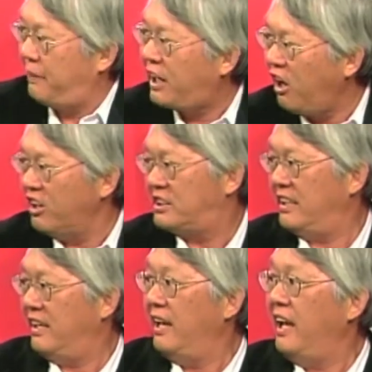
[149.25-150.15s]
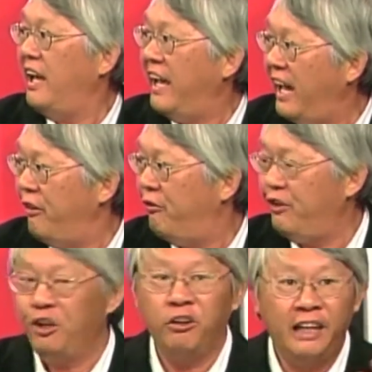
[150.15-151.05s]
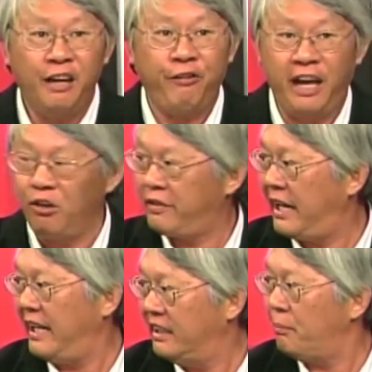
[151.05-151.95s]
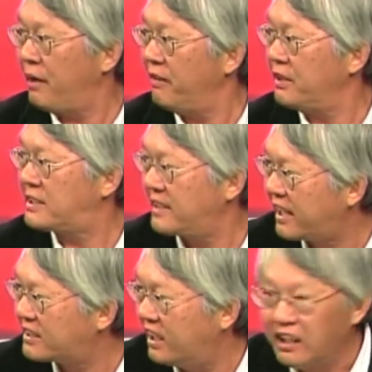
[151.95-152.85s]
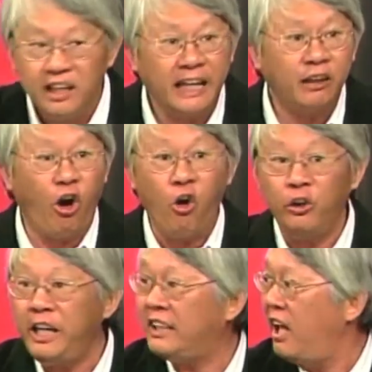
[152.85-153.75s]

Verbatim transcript: because if you leave healthcare in the private sector, it then only